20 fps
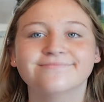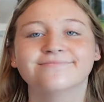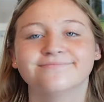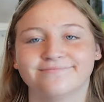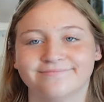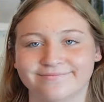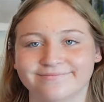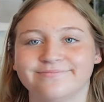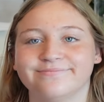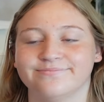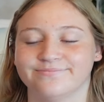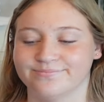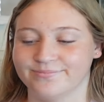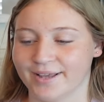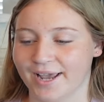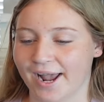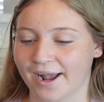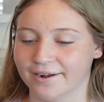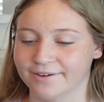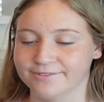
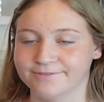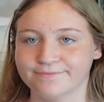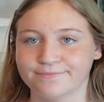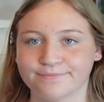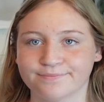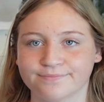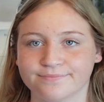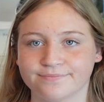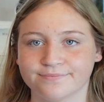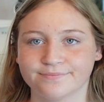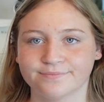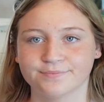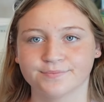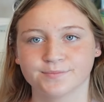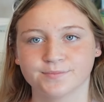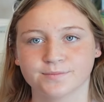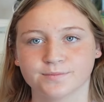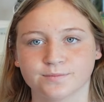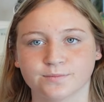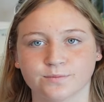
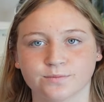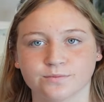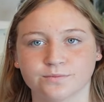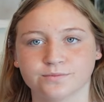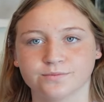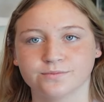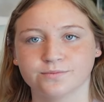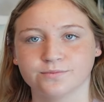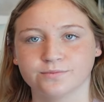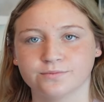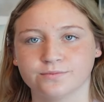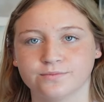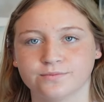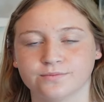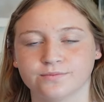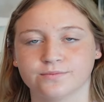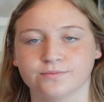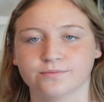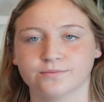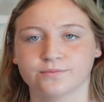
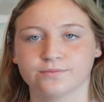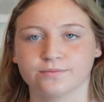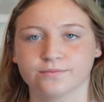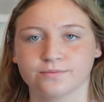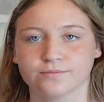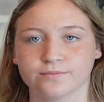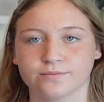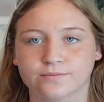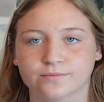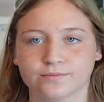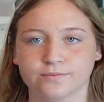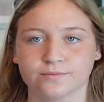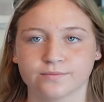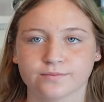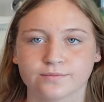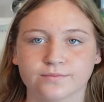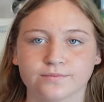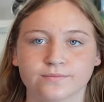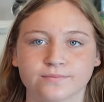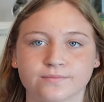
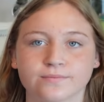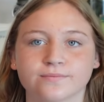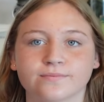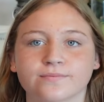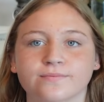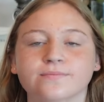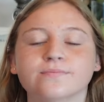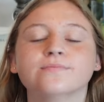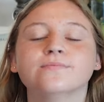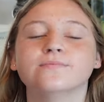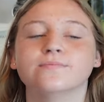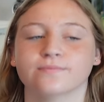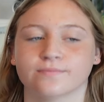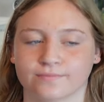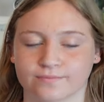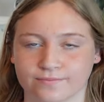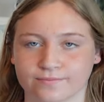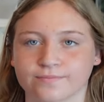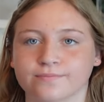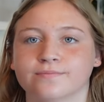
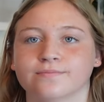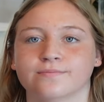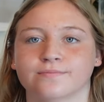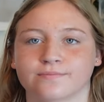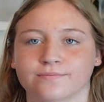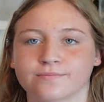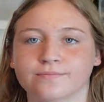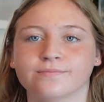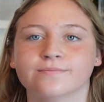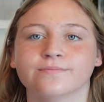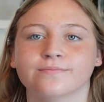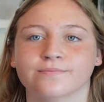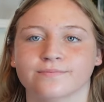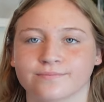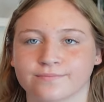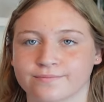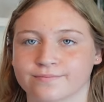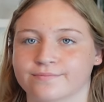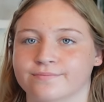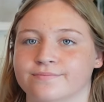
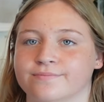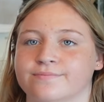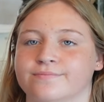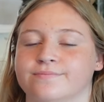[no speech]